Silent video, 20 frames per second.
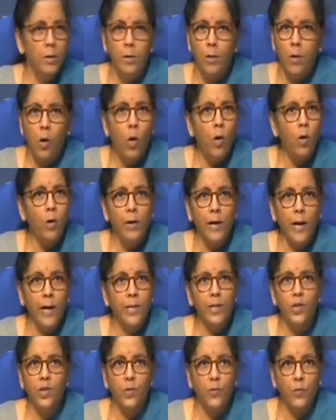All
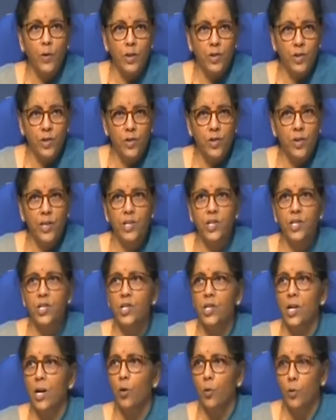kinds of considerations
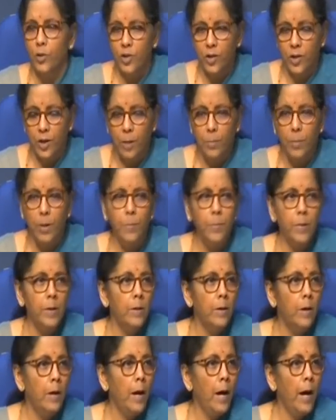are going to come up,
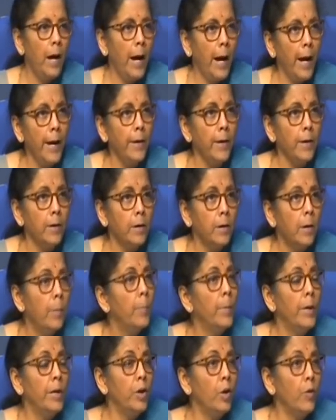and
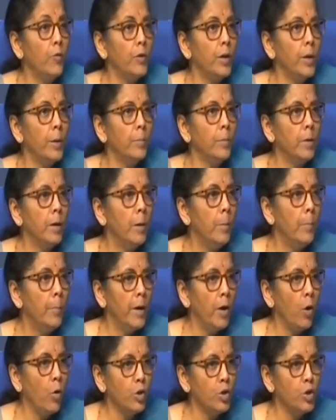many of them may
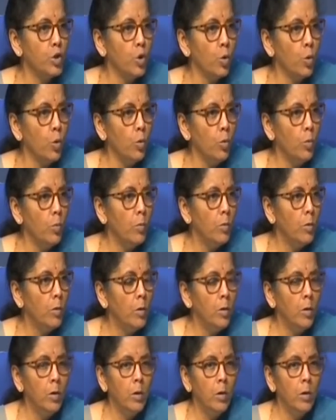also
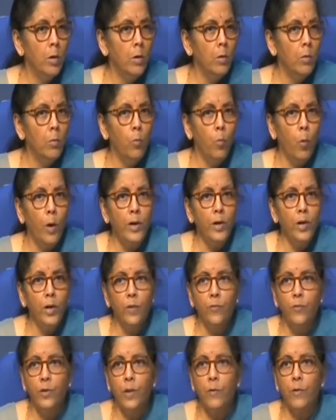wonder
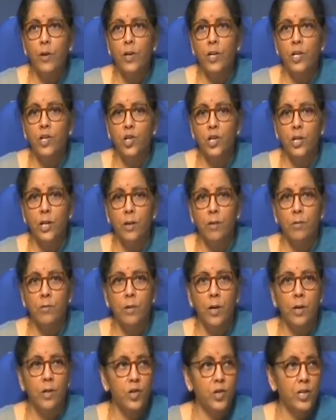if they were reaching
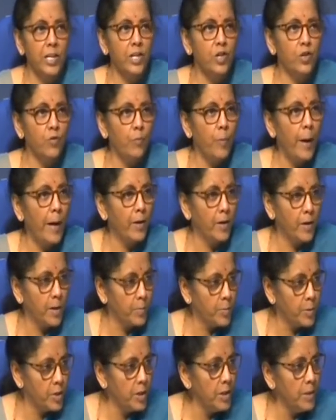a stage of
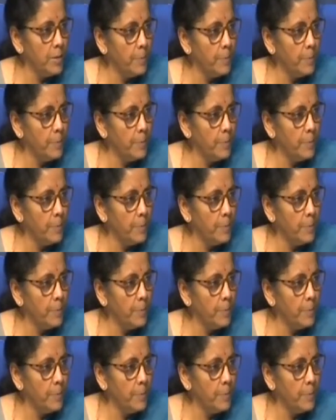bankruptcy.